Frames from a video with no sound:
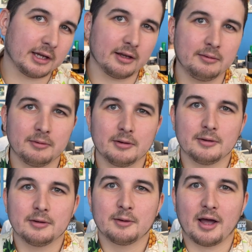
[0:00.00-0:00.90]
kid.
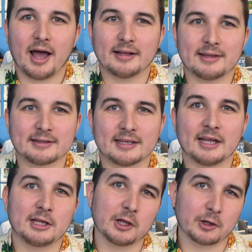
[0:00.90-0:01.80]
Yeah, I attacked the
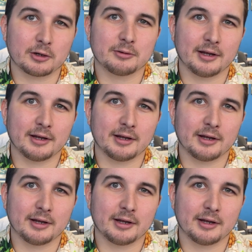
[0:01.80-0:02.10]
kid killer.